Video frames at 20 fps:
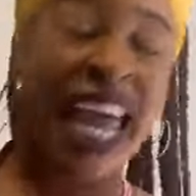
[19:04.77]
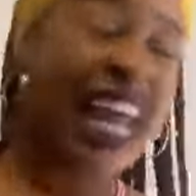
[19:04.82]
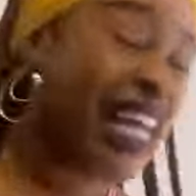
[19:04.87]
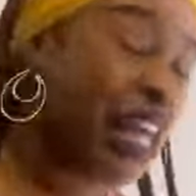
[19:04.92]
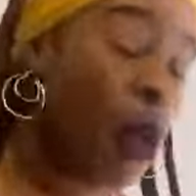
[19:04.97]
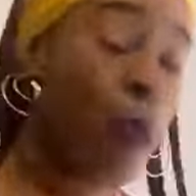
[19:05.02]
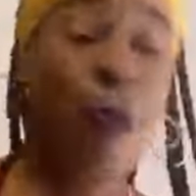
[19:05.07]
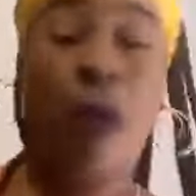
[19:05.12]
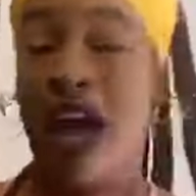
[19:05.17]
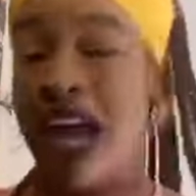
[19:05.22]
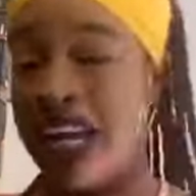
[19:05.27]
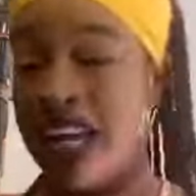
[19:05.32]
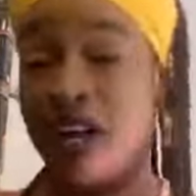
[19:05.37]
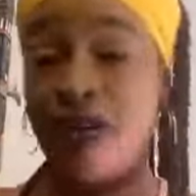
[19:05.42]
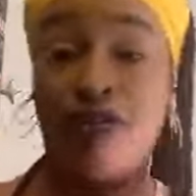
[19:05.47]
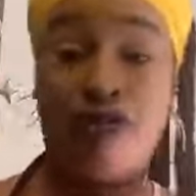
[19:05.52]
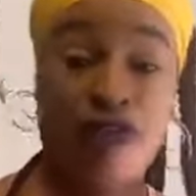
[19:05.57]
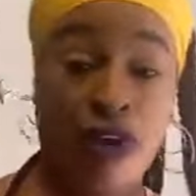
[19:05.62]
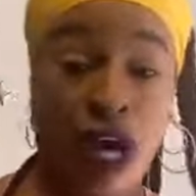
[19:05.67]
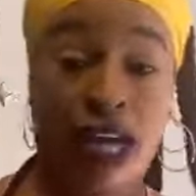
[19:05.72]

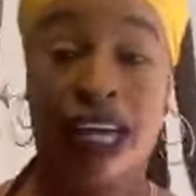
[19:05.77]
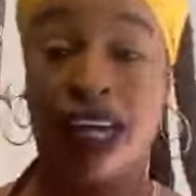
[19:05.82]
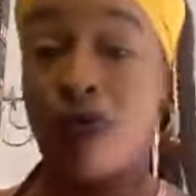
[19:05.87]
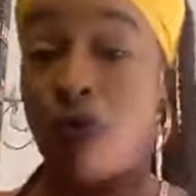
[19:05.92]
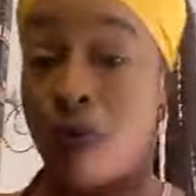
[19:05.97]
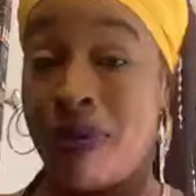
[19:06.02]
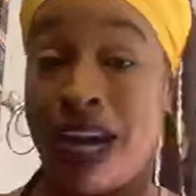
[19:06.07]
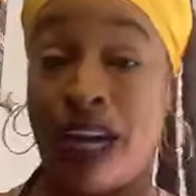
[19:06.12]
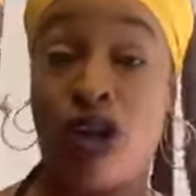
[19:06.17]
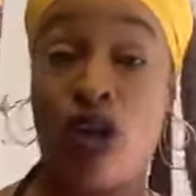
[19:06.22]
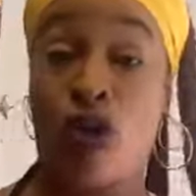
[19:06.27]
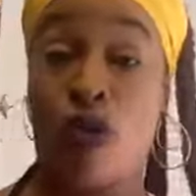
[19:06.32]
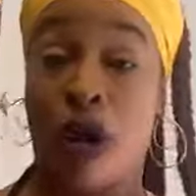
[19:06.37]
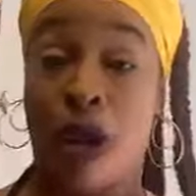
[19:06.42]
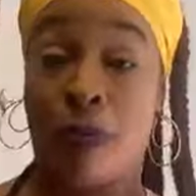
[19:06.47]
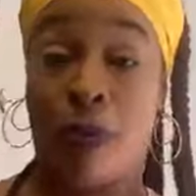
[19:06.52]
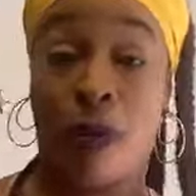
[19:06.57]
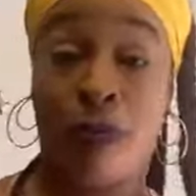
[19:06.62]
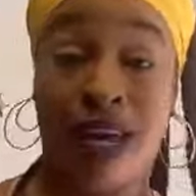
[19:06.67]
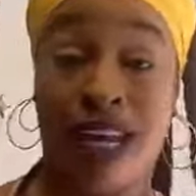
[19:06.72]
Independent fucking woman that you
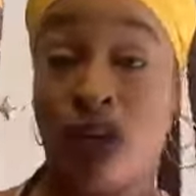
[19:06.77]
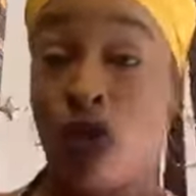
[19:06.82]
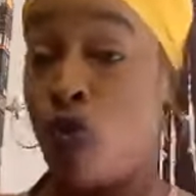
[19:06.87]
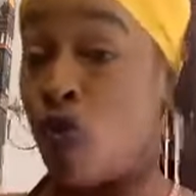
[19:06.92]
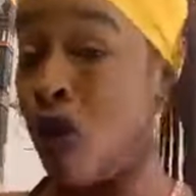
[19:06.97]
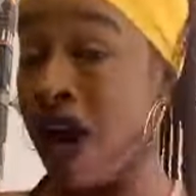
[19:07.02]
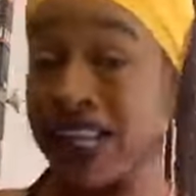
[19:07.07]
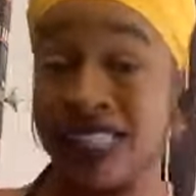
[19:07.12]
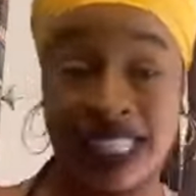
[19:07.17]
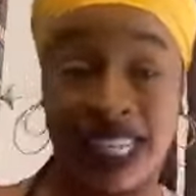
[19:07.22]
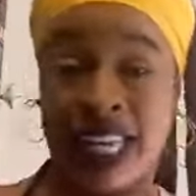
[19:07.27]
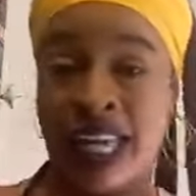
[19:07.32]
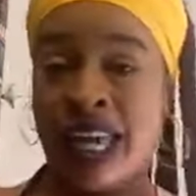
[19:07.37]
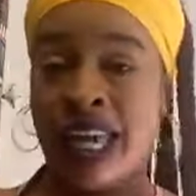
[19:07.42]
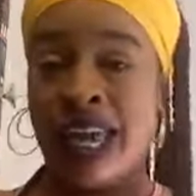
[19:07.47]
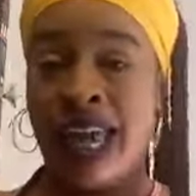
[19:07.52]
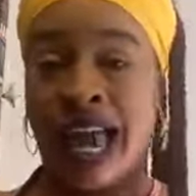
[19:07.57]
can run up on me and do what?